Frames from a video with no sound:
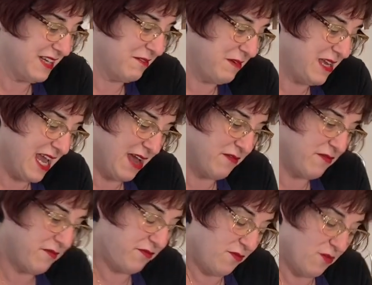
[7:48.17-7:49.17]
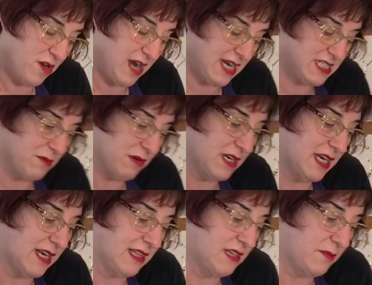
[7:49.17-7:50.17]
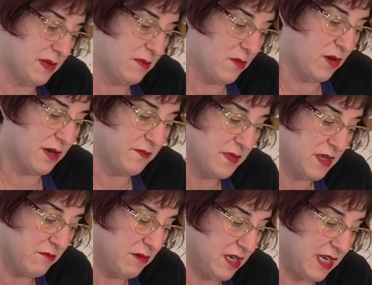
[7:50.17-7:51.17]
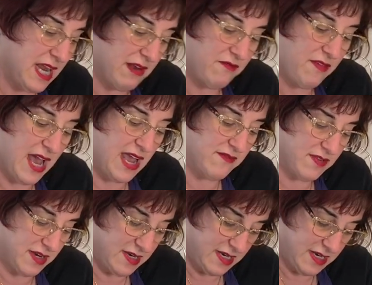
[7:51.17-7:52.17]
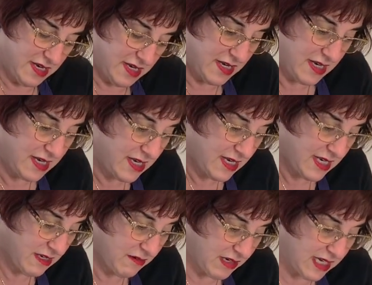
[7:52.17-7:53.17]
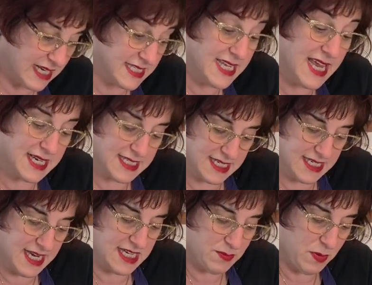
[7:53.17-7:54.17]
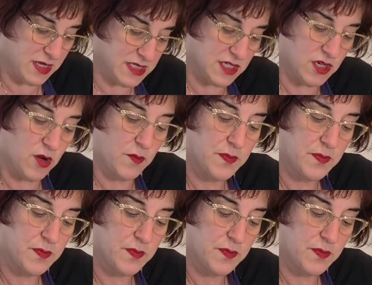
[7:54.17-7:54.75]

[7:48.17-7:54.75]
we have 4, actually we're going to get a little bit more. We're going to get 5, we're going to get 6 nice balls of dough.